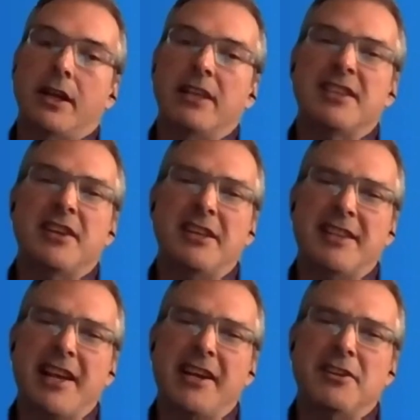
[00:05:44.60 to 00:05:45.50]
it. Is
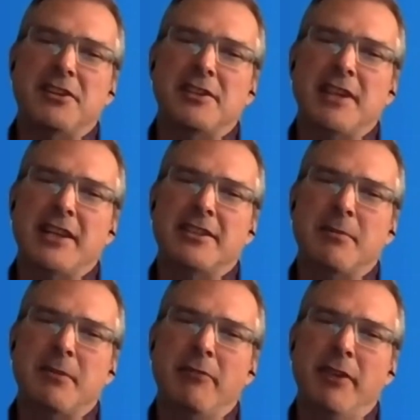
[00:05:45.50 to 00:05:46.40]
that
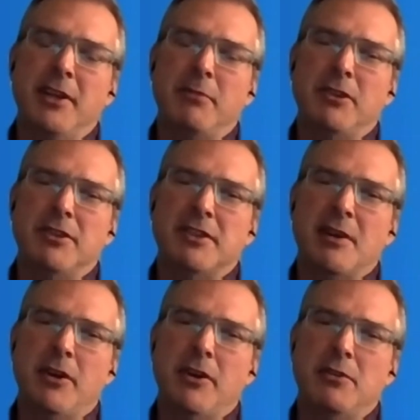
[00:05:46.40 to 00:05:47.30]
available to
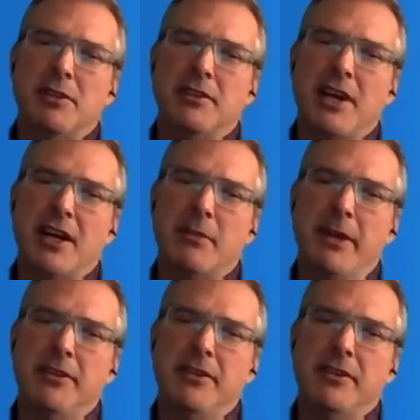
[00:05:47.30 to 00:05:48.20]
someone who's
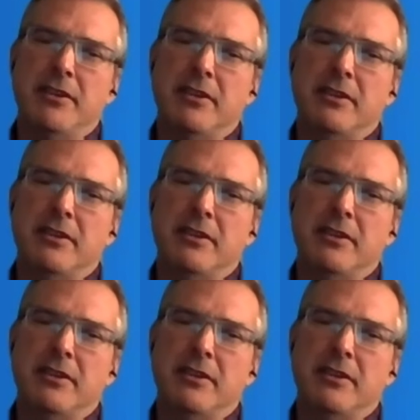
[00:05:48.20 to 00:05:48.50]
undocumented?